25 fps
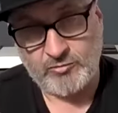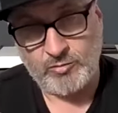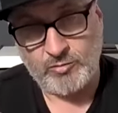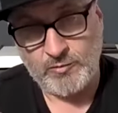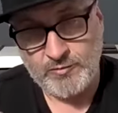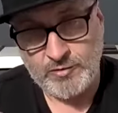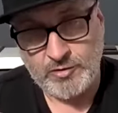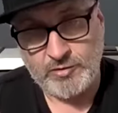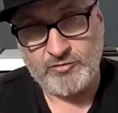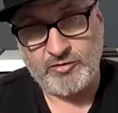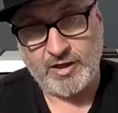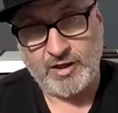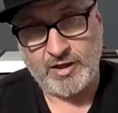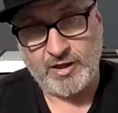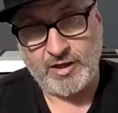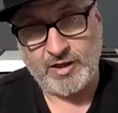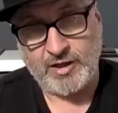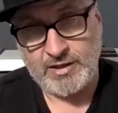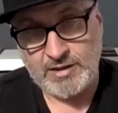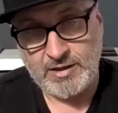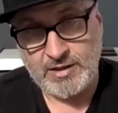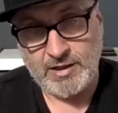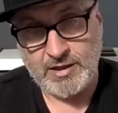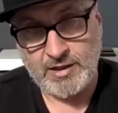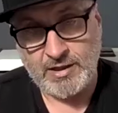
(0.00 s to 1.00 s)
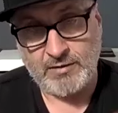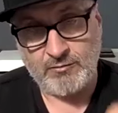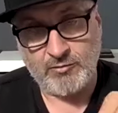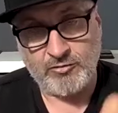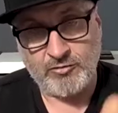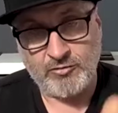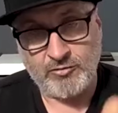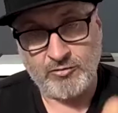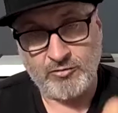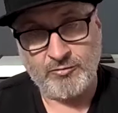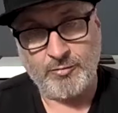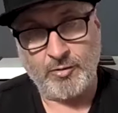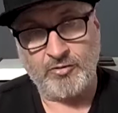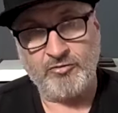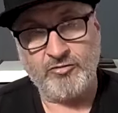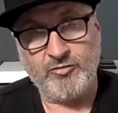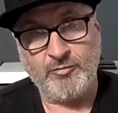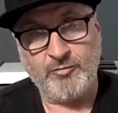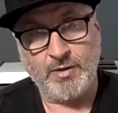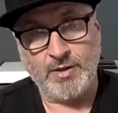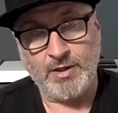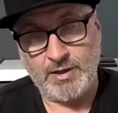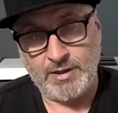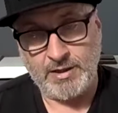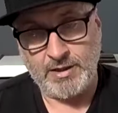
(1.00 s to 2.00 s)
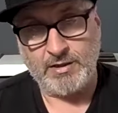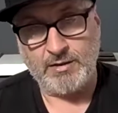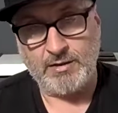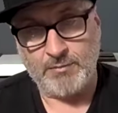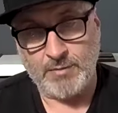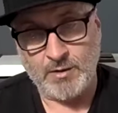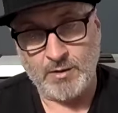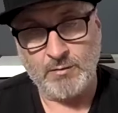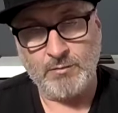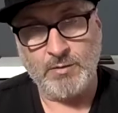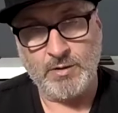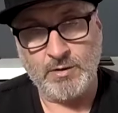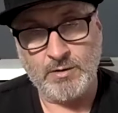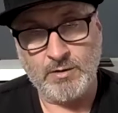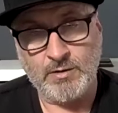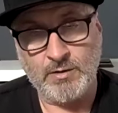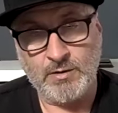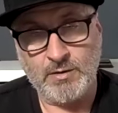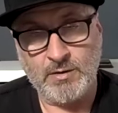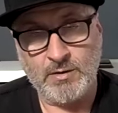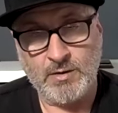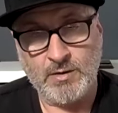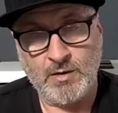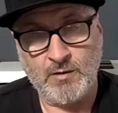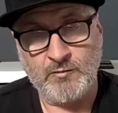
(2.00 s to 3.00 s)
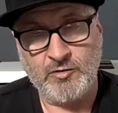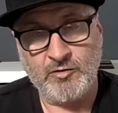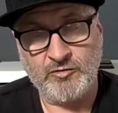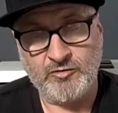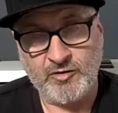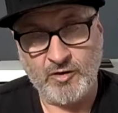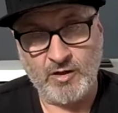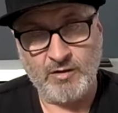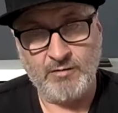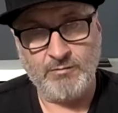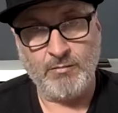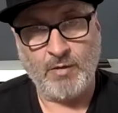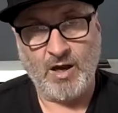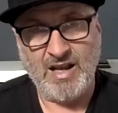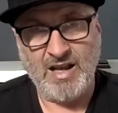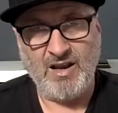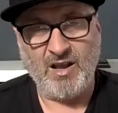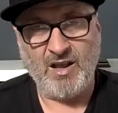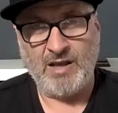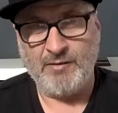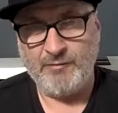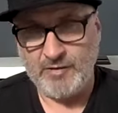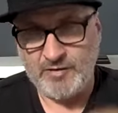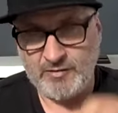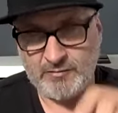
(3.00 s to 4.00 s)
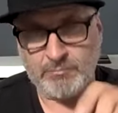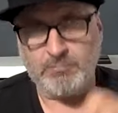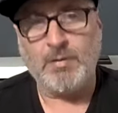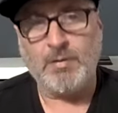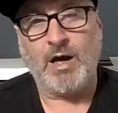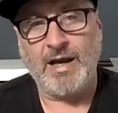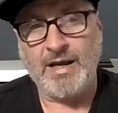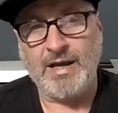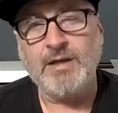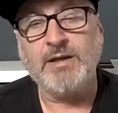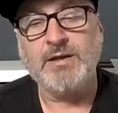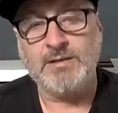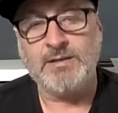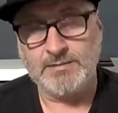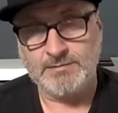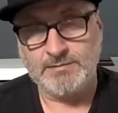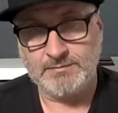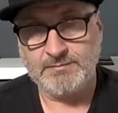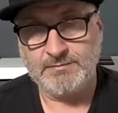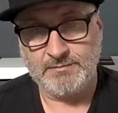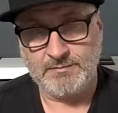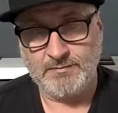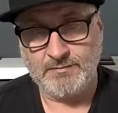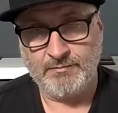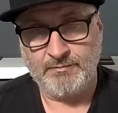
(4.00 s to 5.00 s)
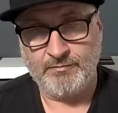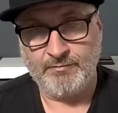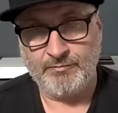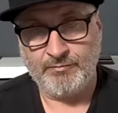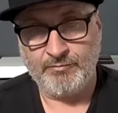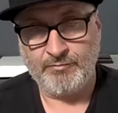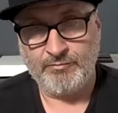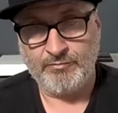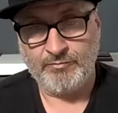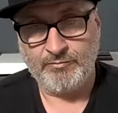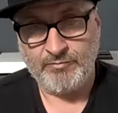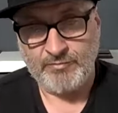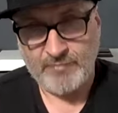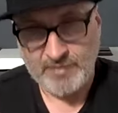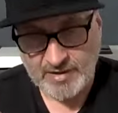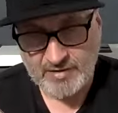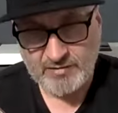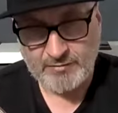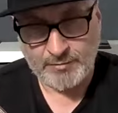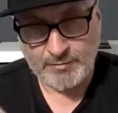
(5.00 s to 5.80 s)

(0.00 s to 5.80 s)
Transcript: with you taking responsibility in the moment of just going, my life is mine. It's